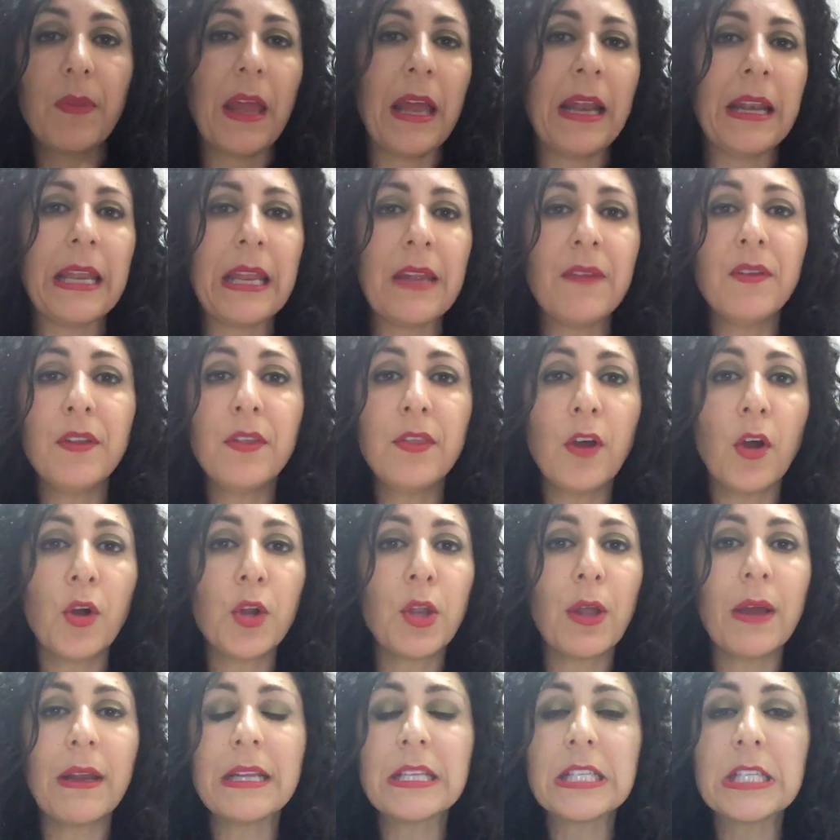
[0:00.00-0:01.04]
And even though
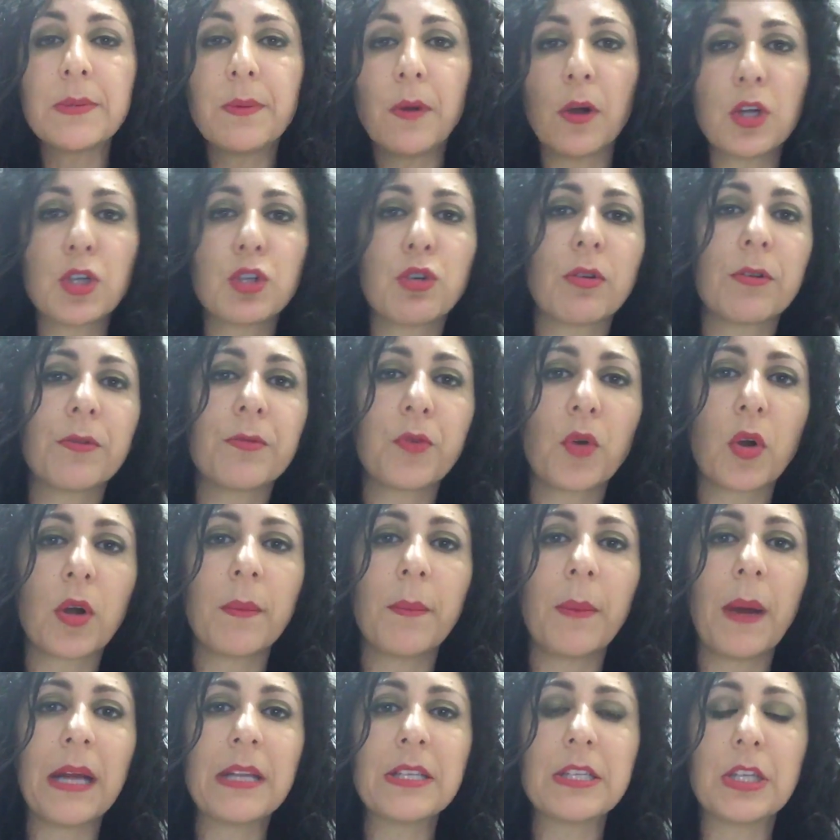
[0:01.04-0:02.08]
you hadn't spoken to her 4
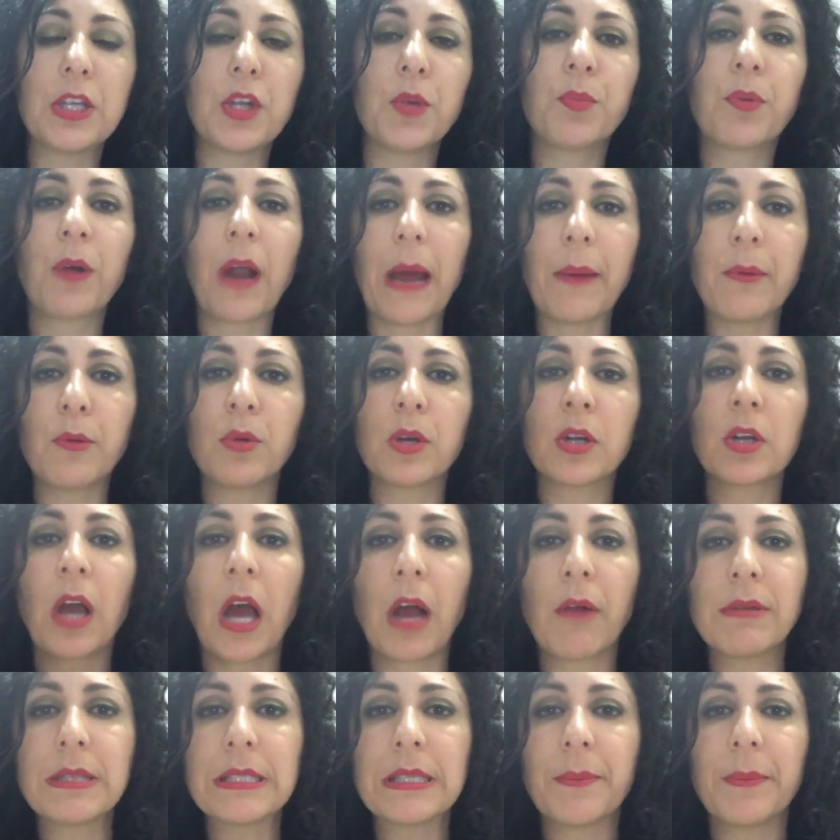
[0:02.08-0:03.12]
months and you probably would have
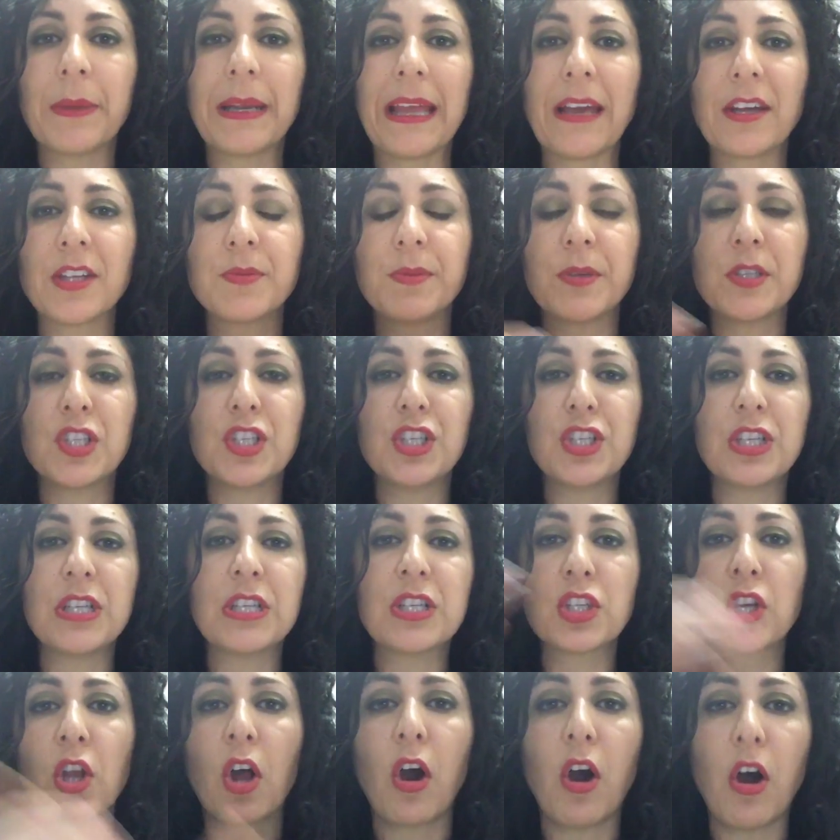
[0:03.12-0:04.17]
gone with somebody else, but she
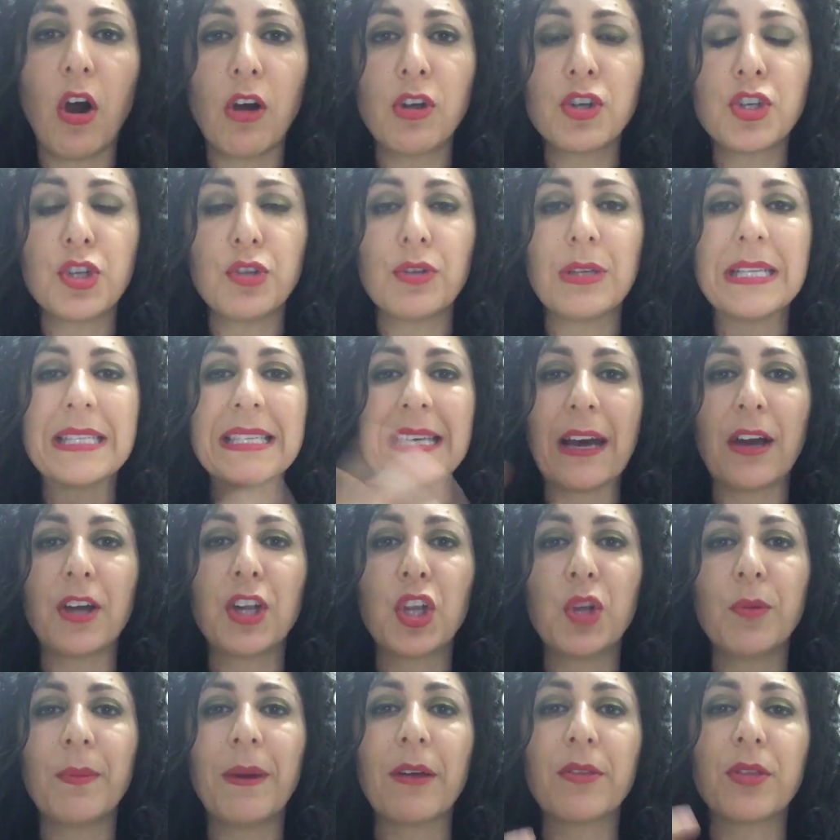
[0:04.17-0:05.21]
just called you to tell
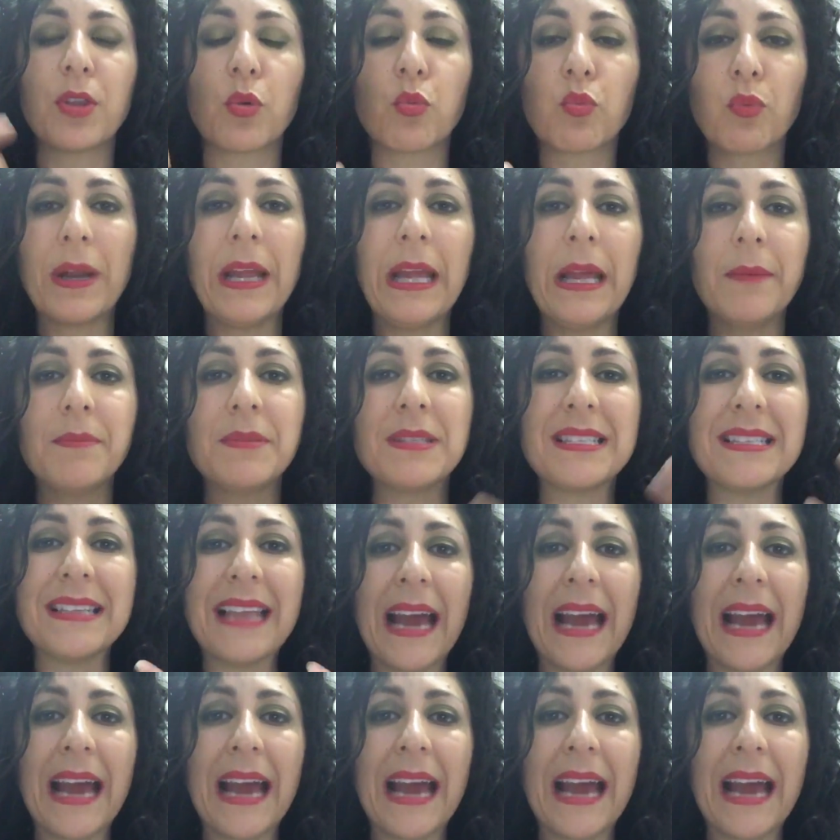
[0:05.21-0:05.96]
you about the ribs.